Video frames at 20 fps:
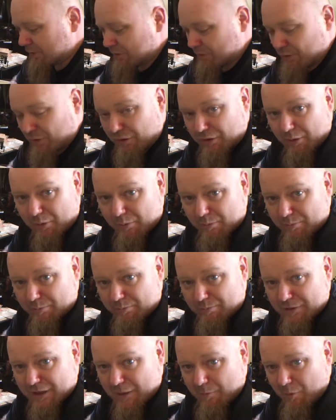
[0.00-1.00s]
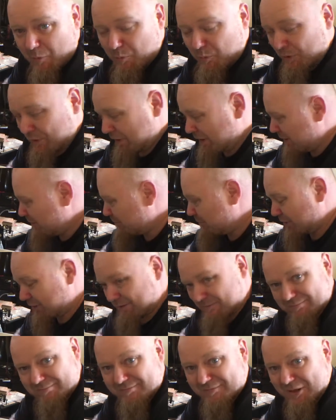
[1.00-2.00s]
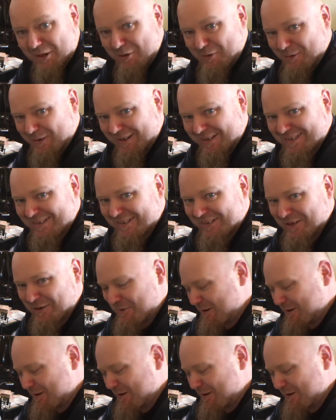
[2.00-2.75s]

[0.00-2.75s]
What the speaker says: not sure who came up with it, but well done